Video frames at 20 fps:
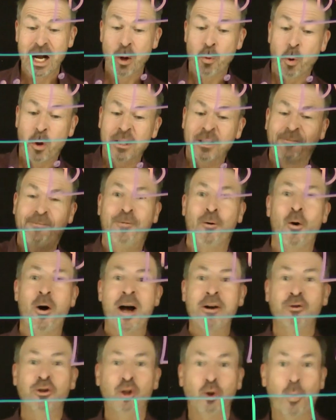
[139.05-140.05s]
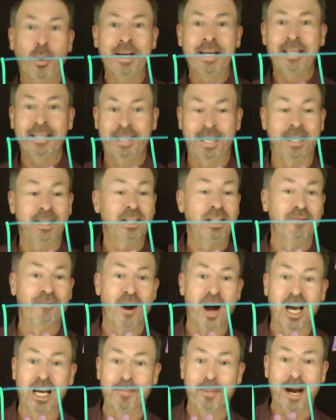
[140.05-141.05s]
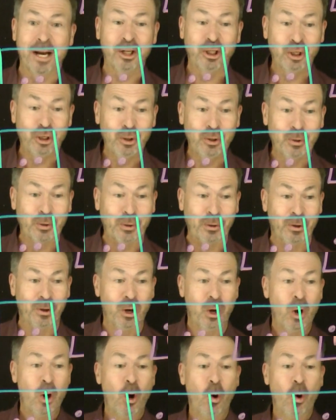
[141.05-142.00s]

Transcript: What's 426 divided by 2?